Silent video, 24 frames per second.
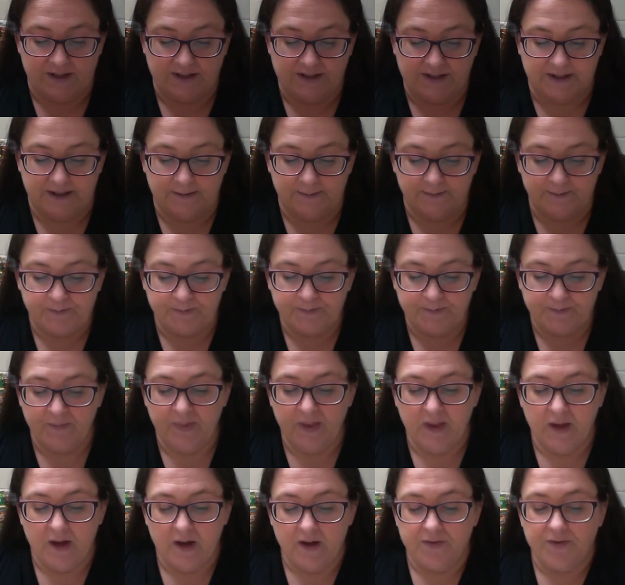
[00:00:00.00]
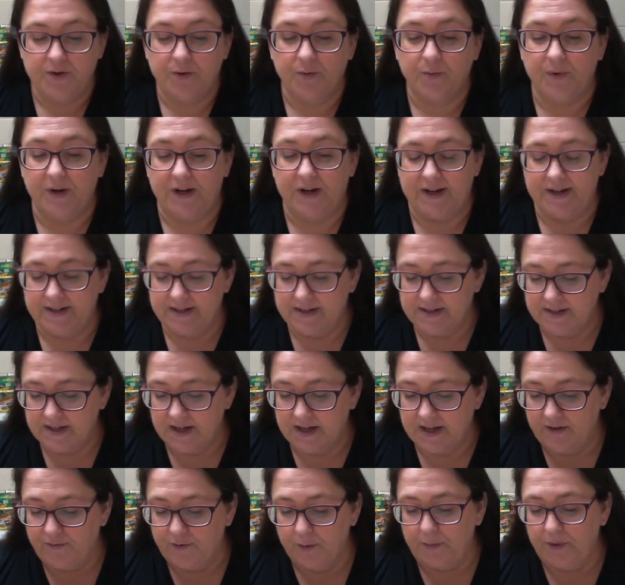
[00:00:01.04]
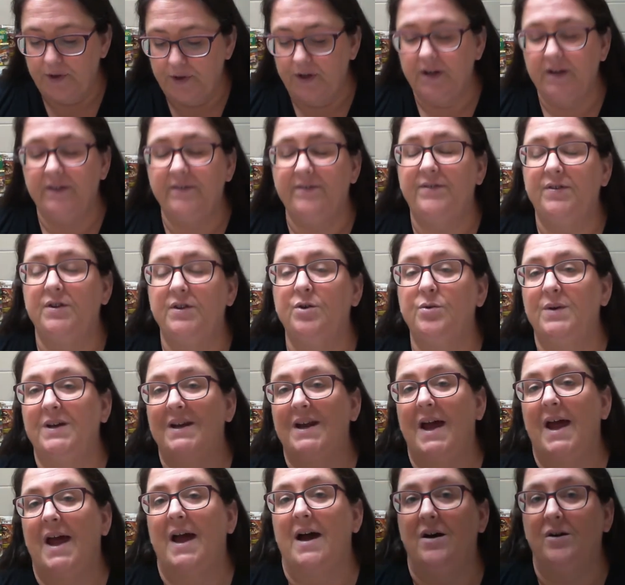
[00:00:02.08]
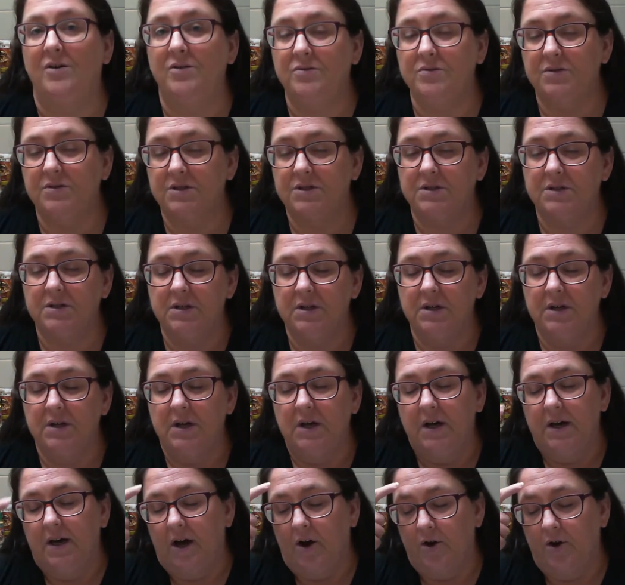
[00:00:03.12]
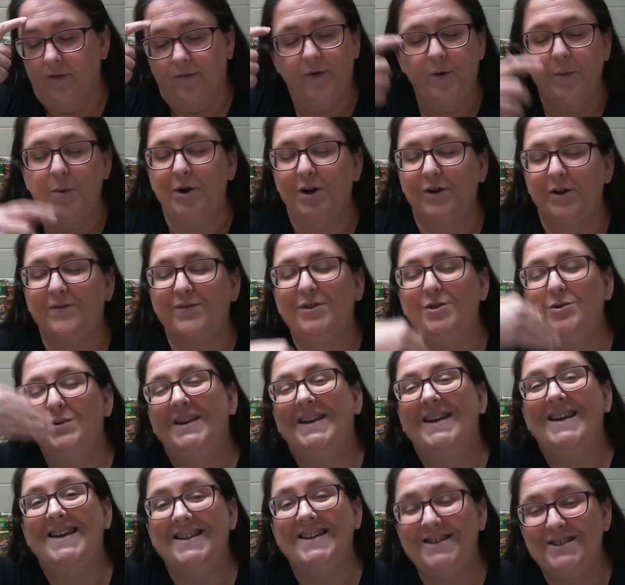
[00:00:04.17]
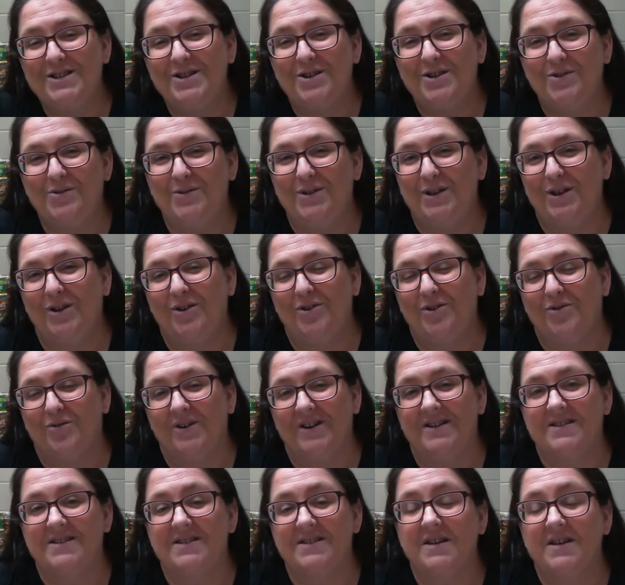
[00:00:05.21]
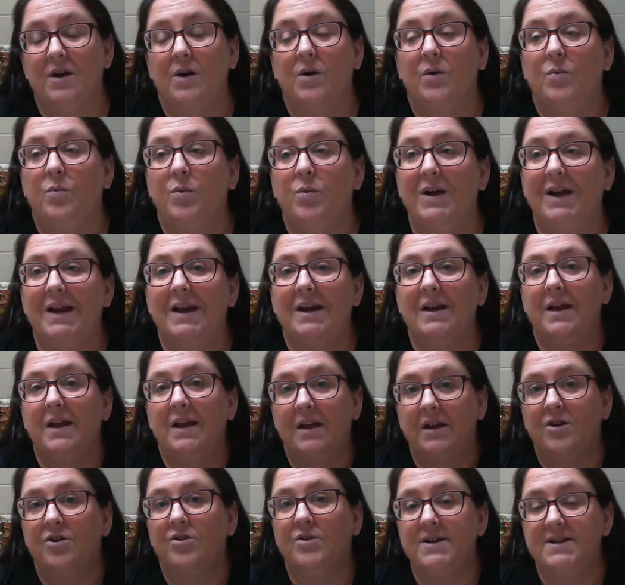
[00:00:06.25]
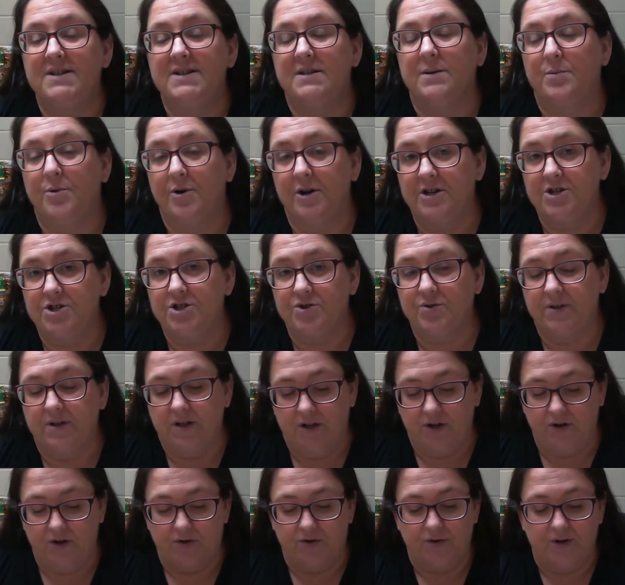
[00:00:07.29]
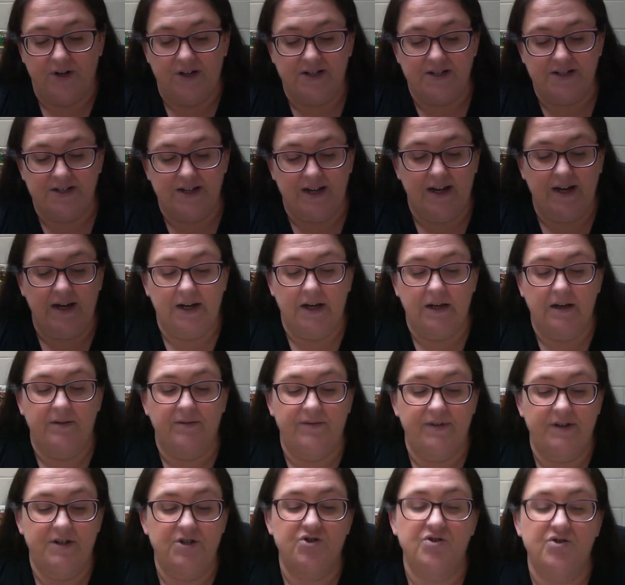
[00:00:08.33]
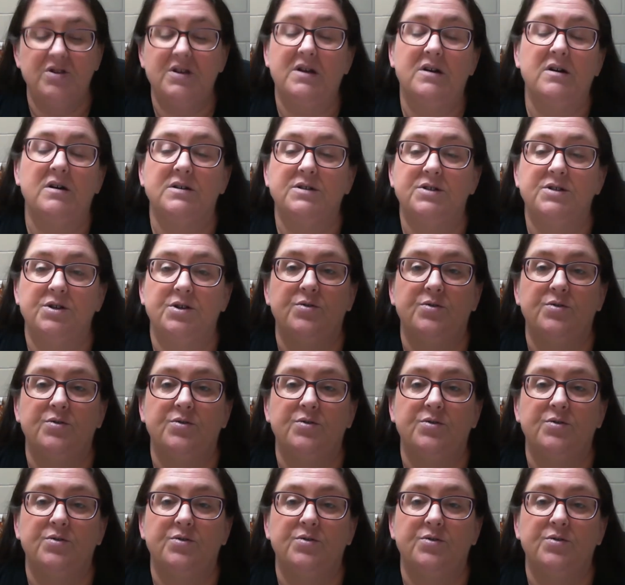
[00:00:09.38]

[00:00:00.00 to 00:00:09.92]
reason. The risk, if we're putting fluid out, or if we're putting fluid into the uterus, we can increase the pressure in the uterus and it can eventually cause